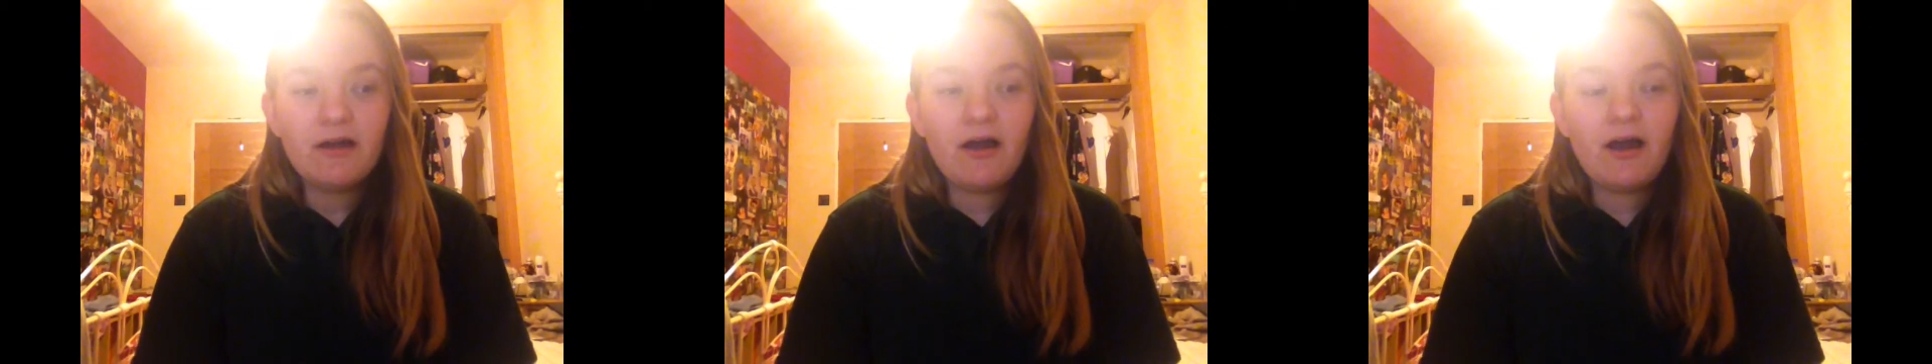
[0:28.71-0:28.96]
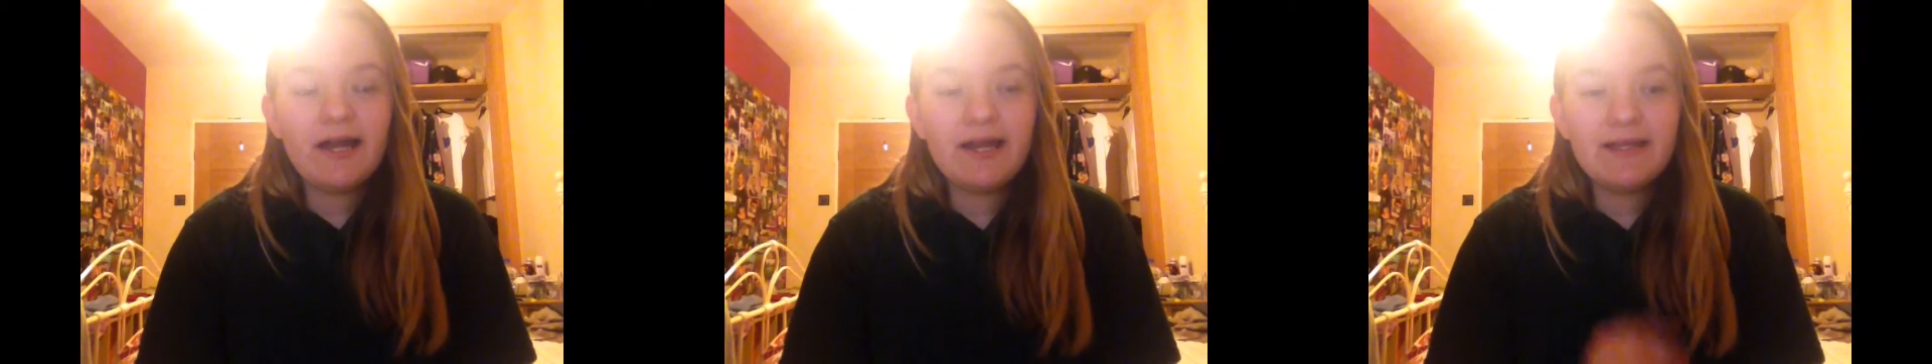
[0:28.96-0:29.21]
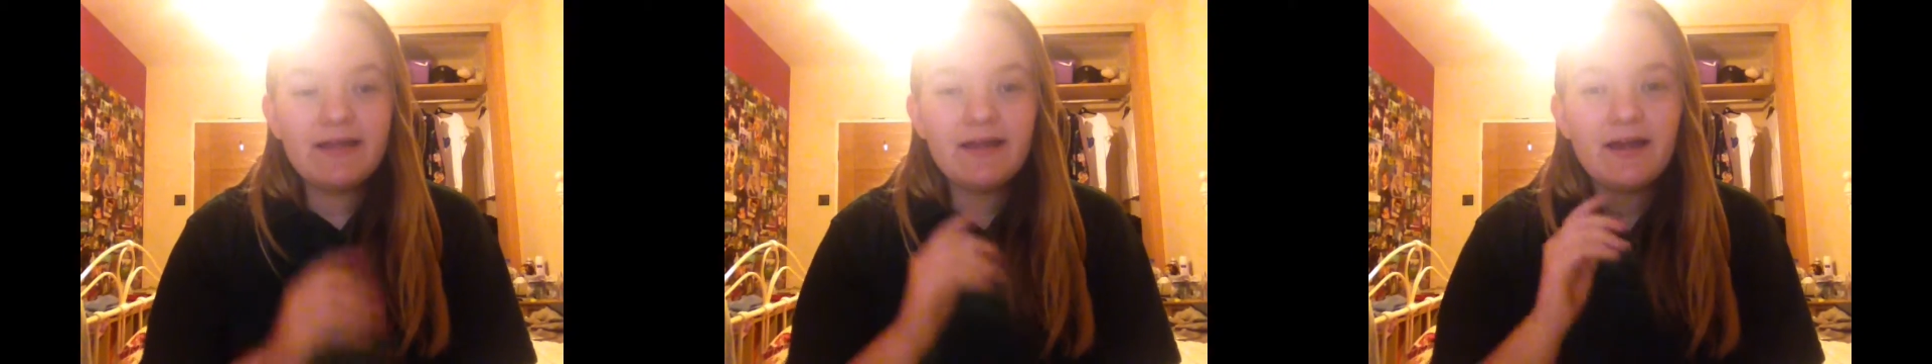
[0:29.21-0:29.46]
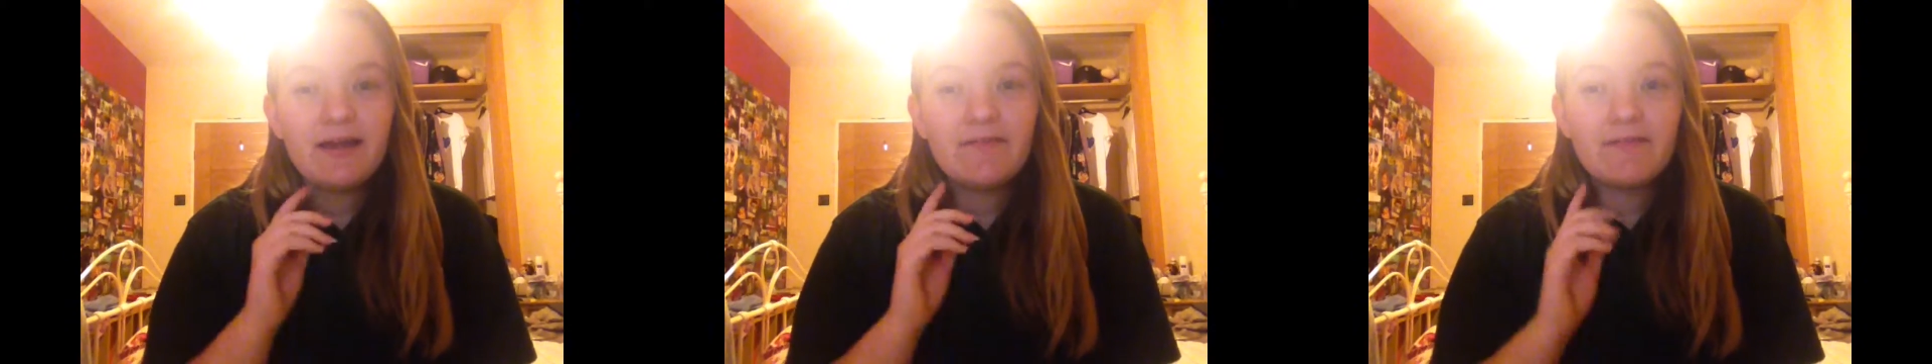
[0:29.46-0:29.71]
I
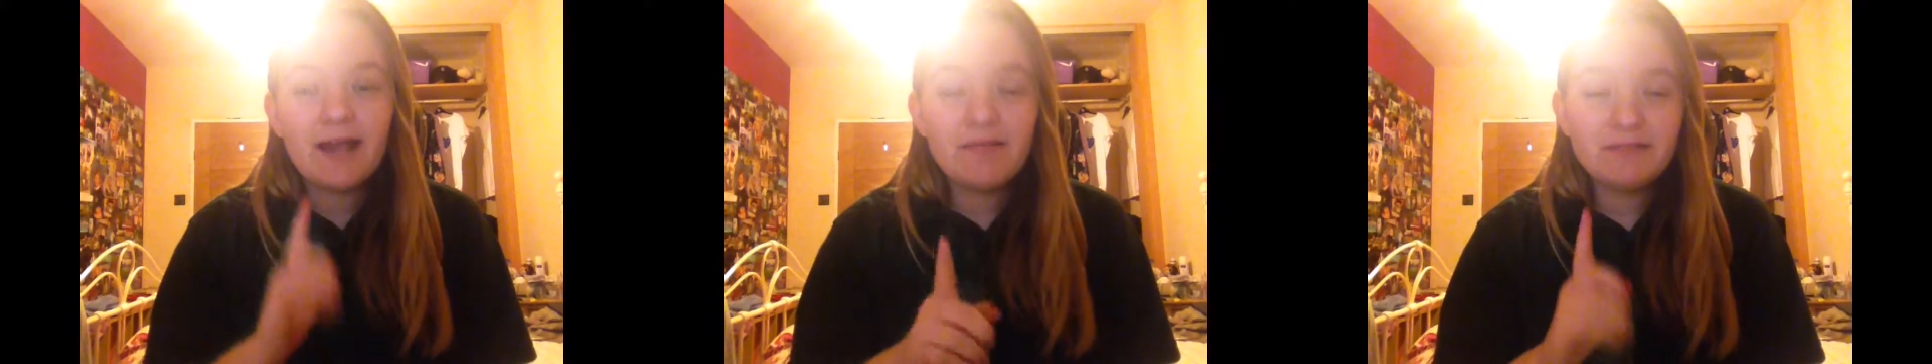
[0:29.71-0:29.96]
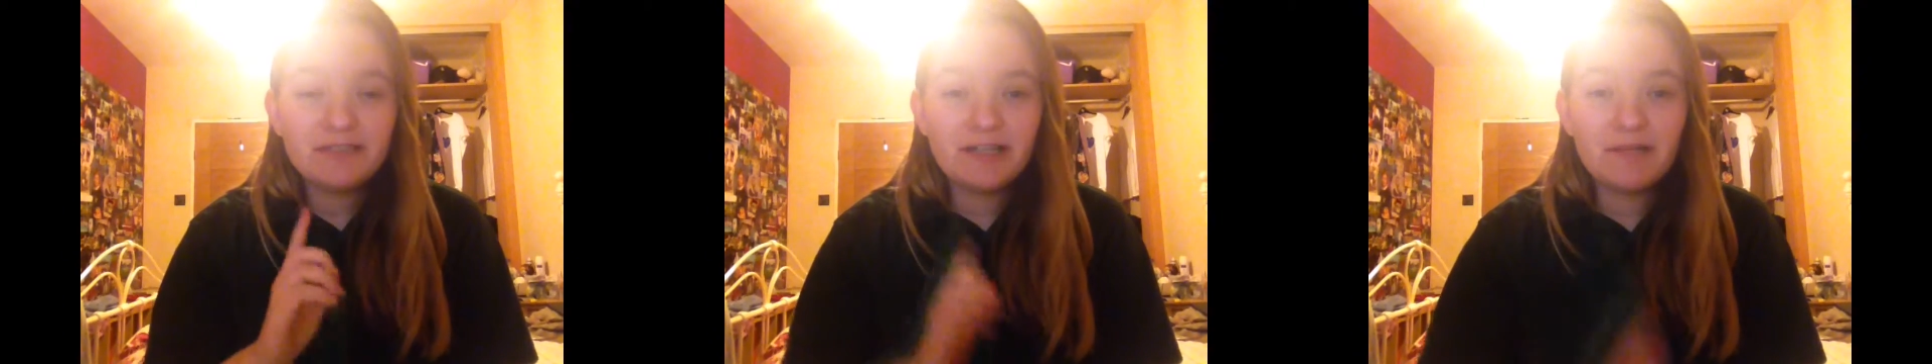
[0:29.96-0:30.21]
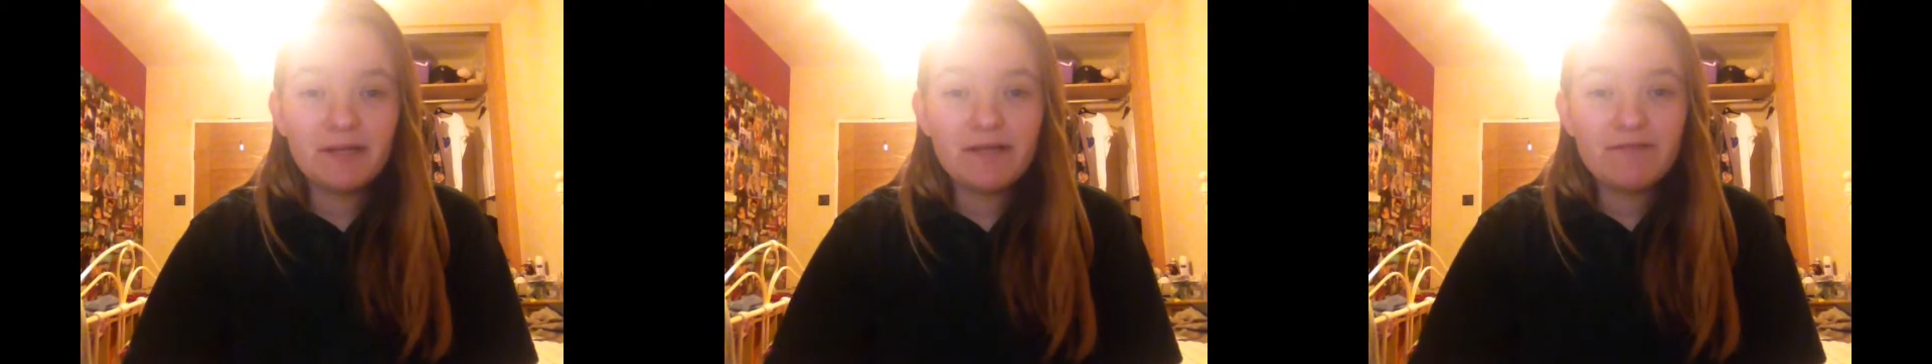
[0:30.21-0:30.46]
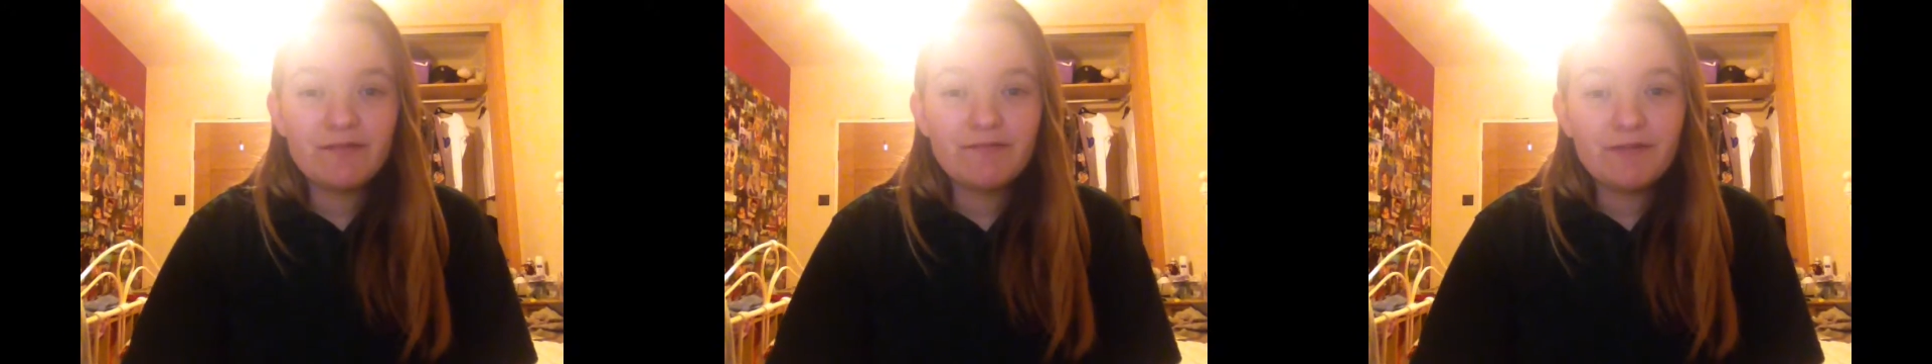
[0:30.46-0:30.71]
have counted up
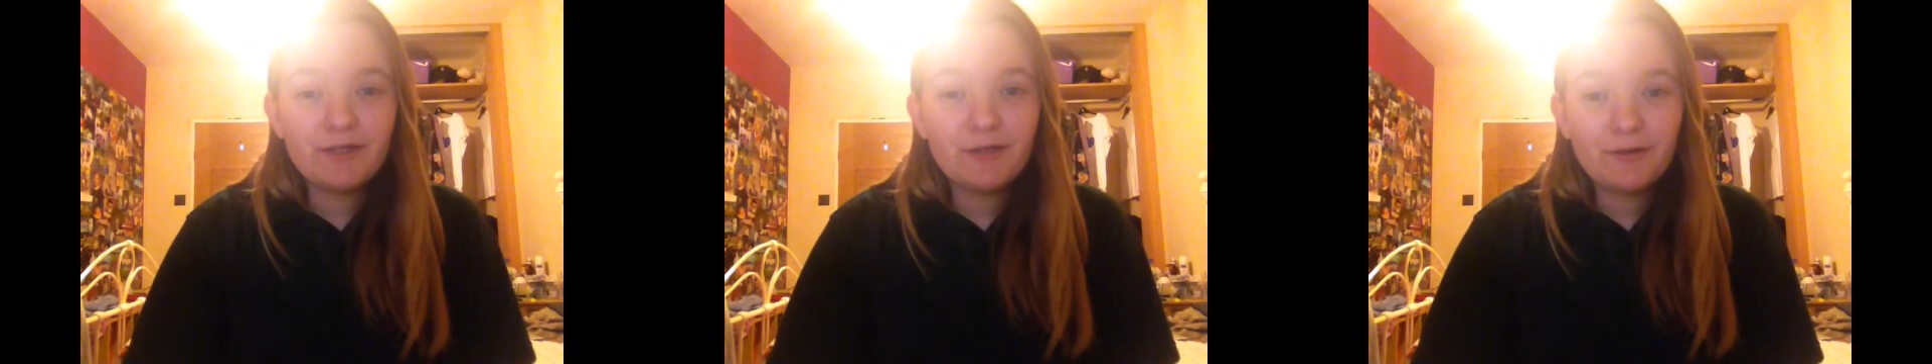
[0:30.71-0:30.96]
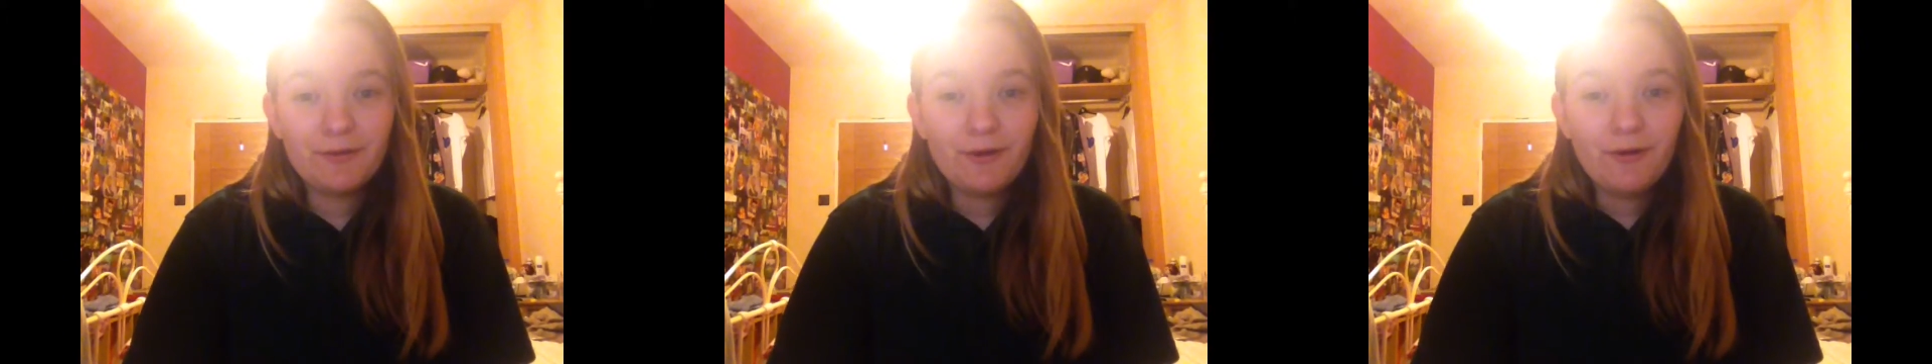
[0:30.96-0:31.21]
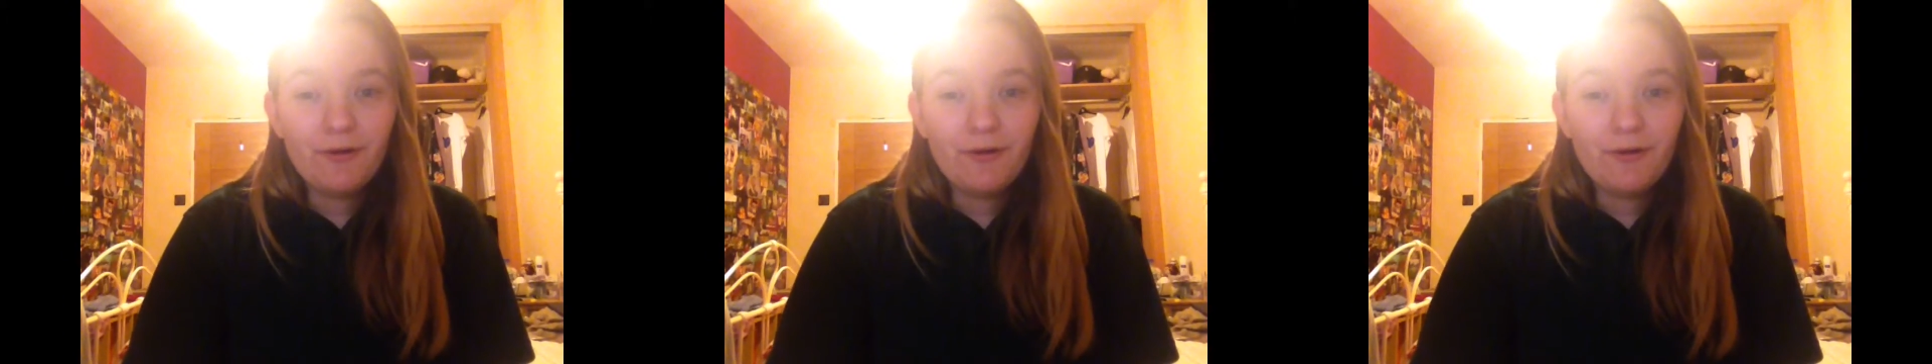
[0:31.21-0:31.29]
every view